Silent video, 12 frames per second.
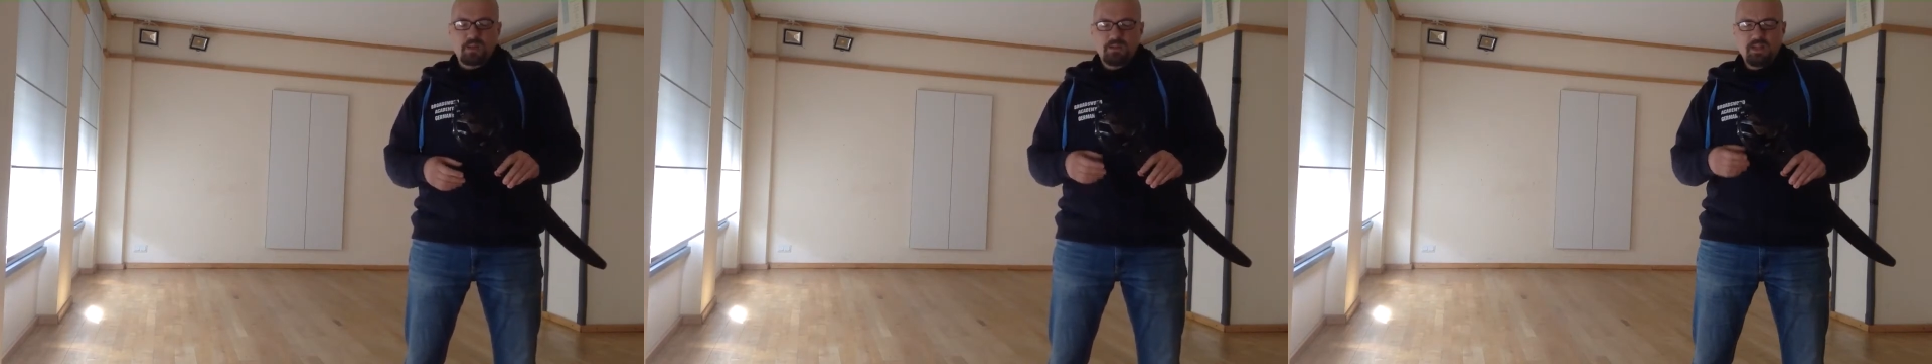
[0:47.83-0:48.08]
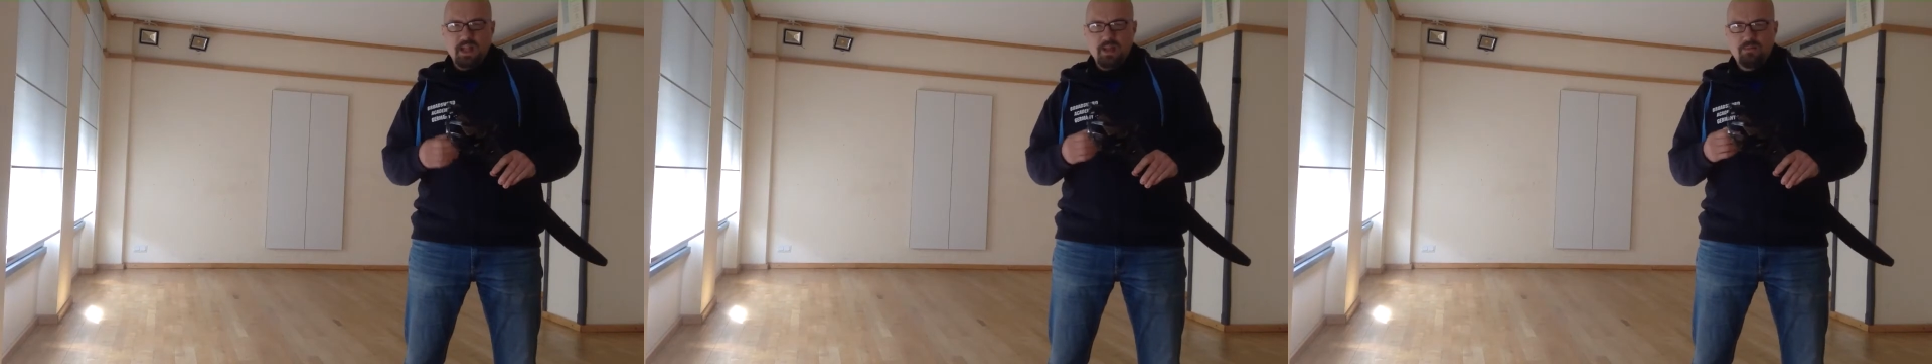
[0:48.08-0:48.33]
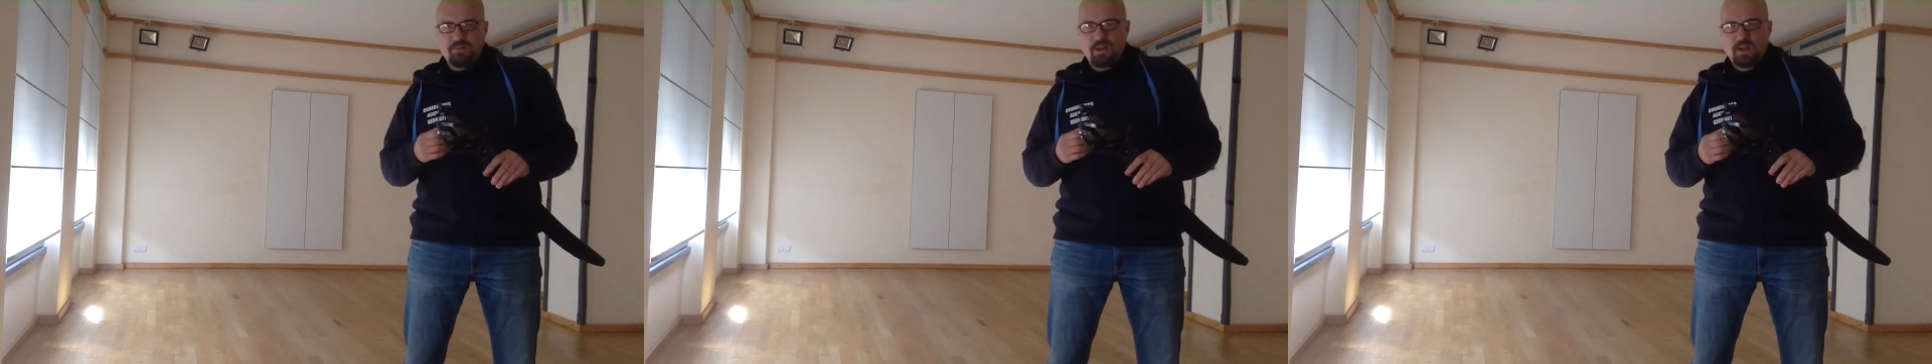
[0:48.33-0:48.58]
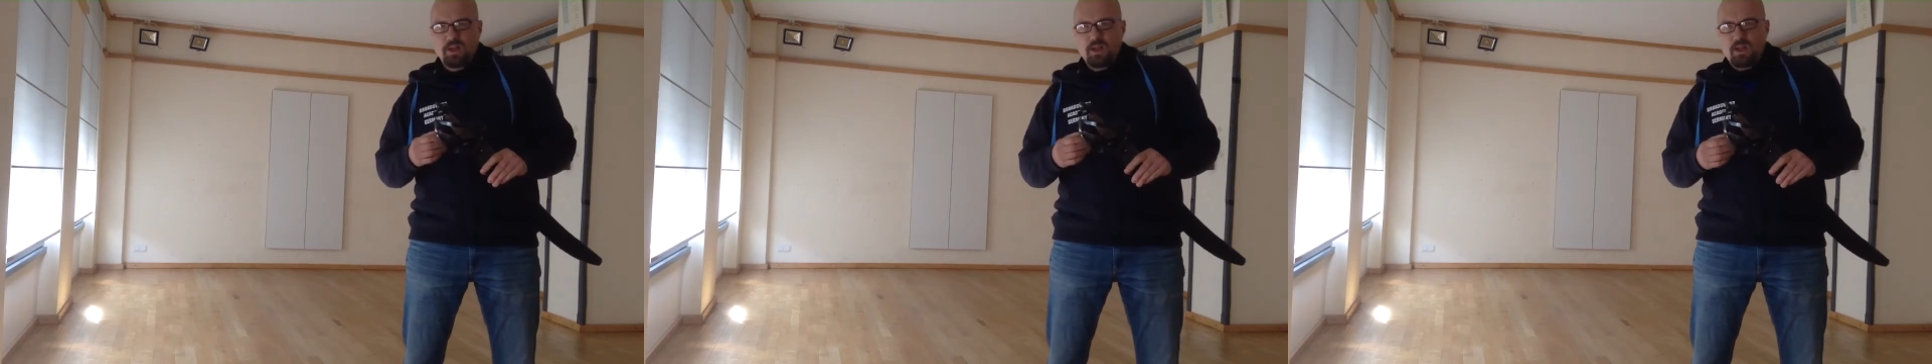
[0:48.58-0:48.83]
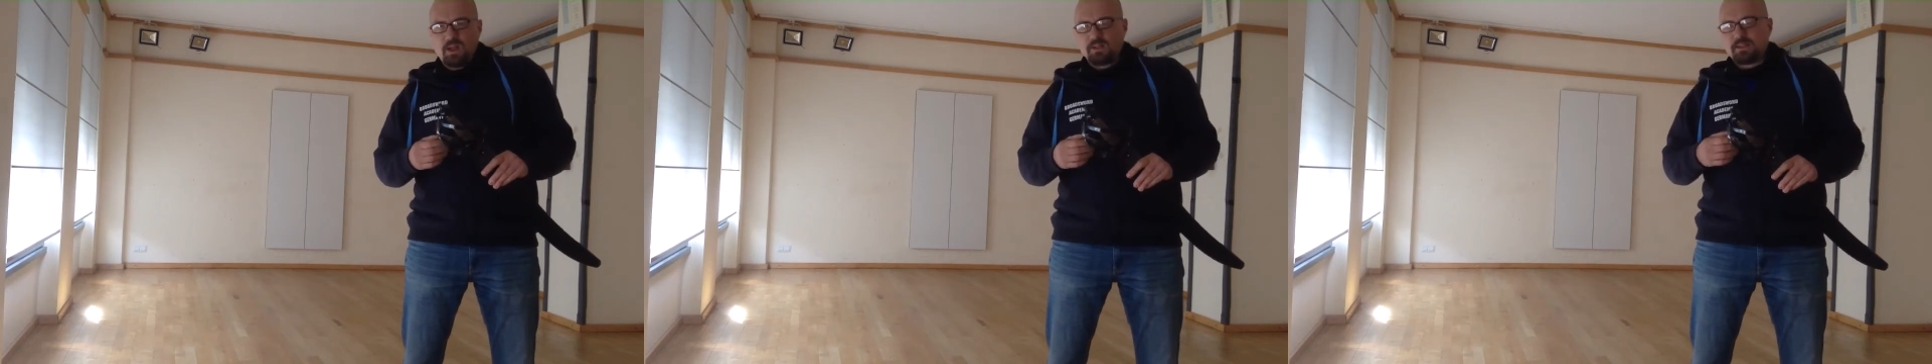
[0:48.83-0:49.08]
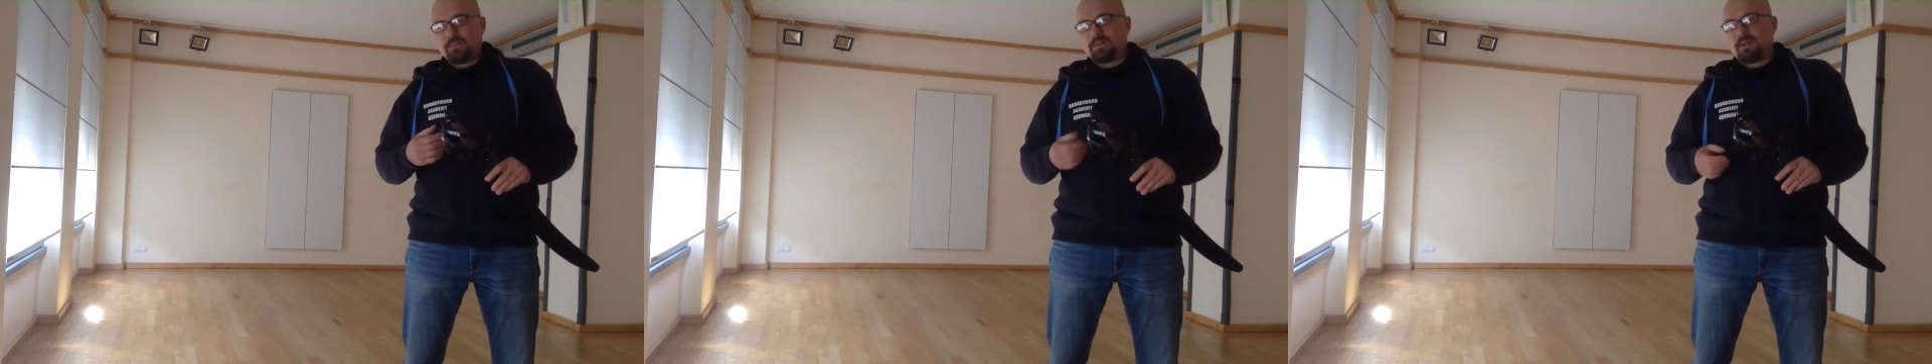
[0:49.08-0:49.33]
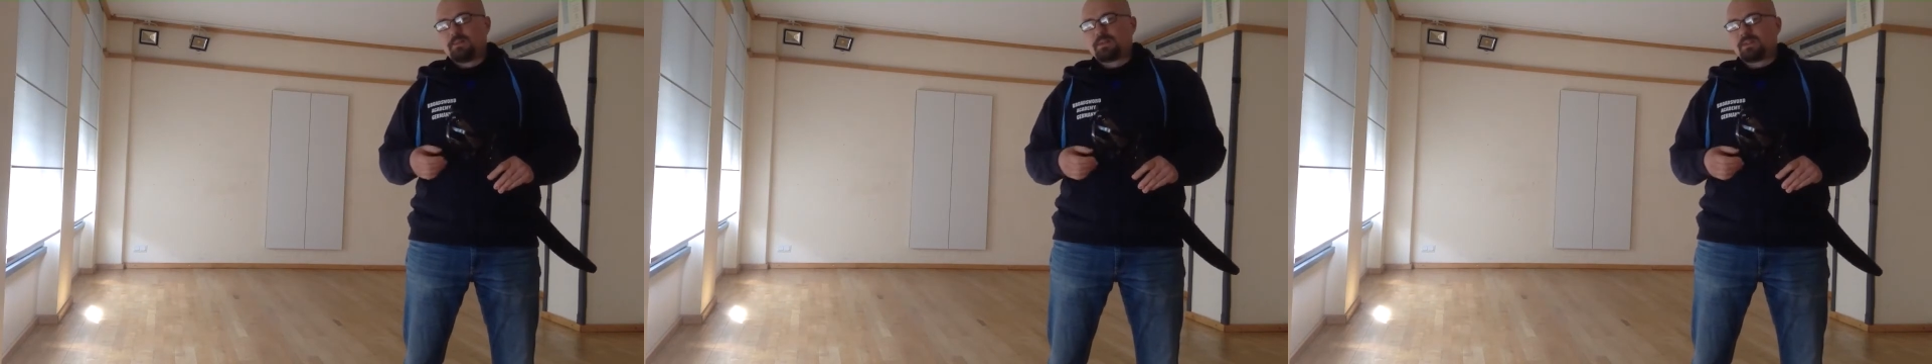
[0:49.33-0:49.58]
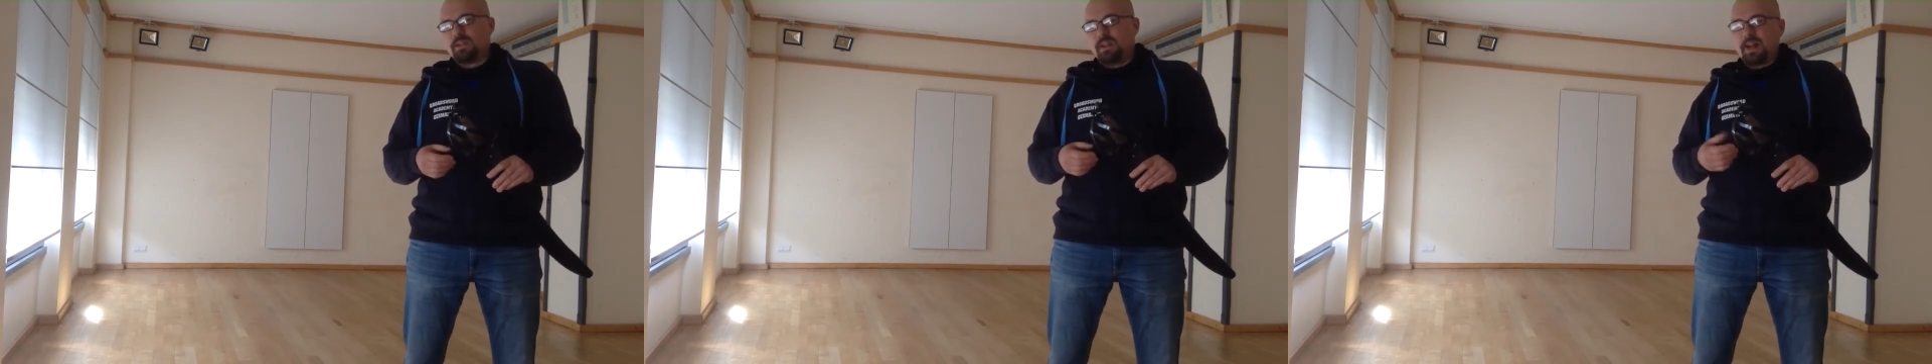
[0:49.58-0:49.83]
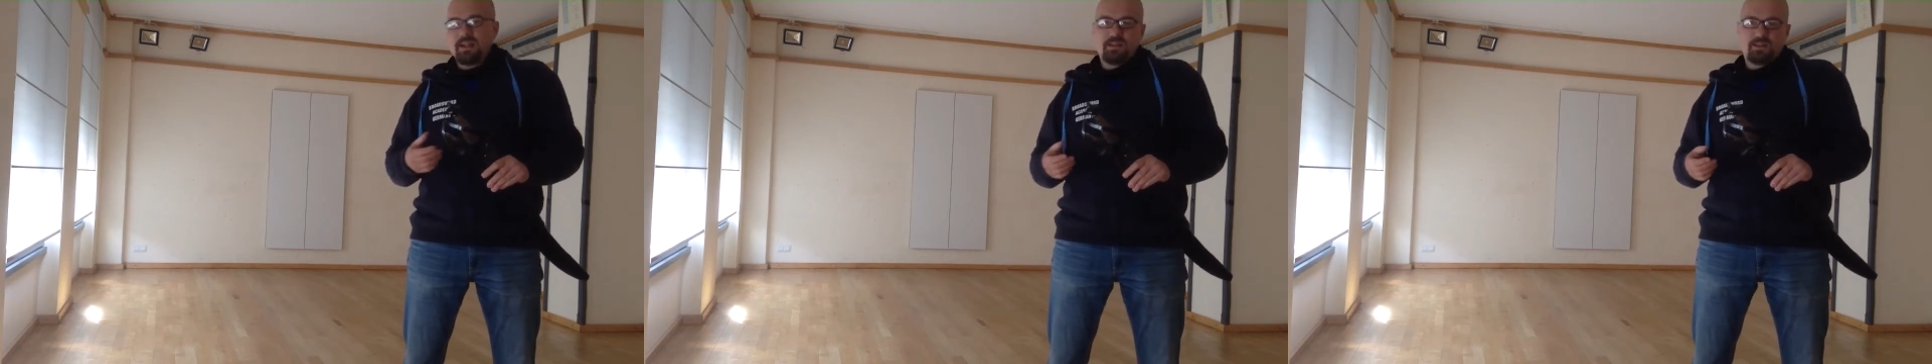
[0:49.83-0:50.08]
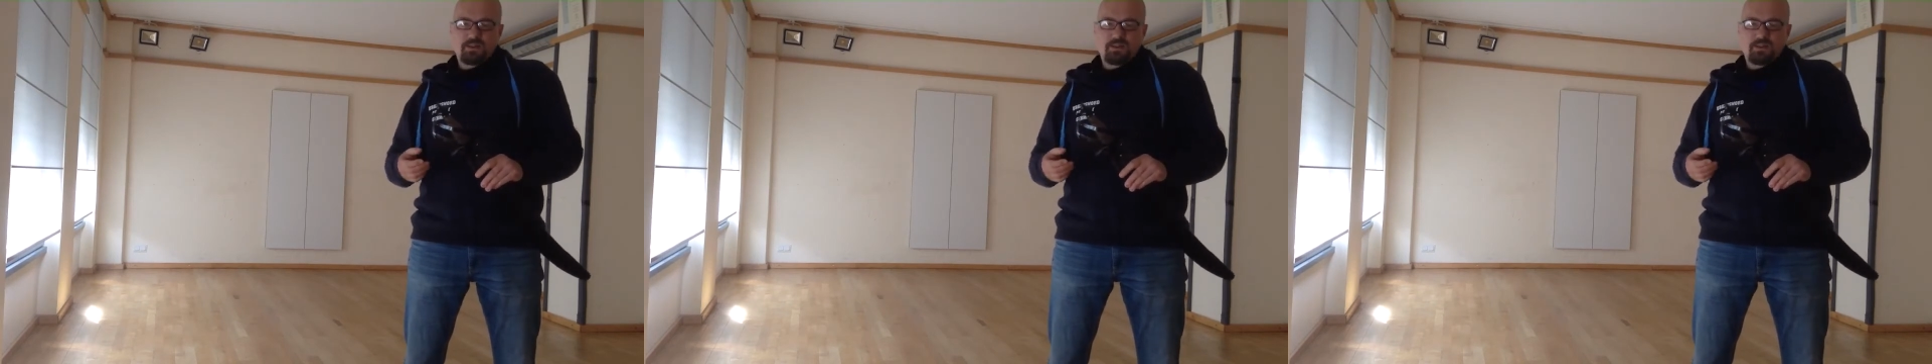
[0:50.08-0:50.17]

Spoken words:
They have sometimes nice